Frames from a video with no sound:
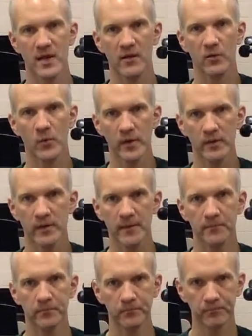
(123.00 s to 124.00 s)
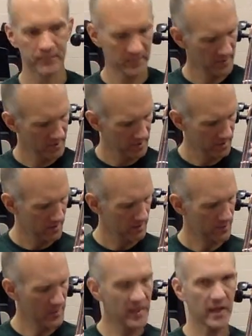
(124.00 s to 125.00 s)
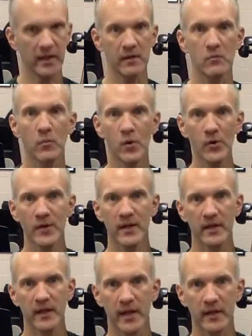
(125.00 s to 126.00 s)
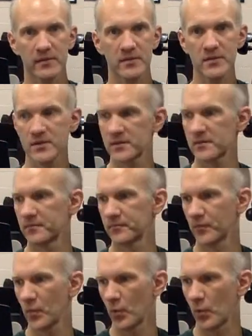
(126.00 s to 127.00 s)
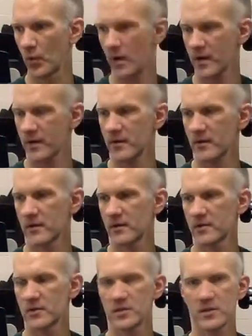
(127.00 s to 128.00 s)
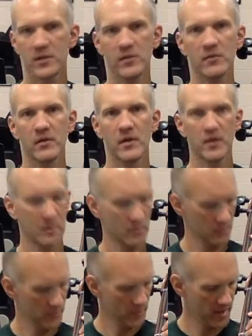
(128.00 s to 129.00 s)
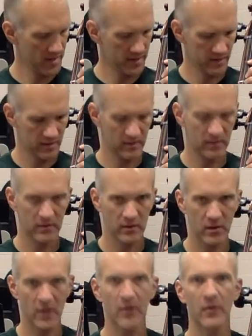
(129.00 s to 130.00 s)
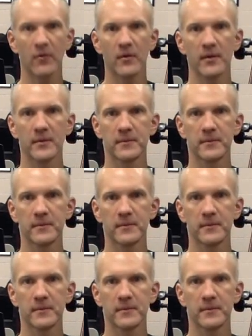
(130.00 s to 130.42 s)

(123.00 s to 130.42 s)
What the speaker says: down quickly. Beginning, morning dance. 1, 2, ready, go.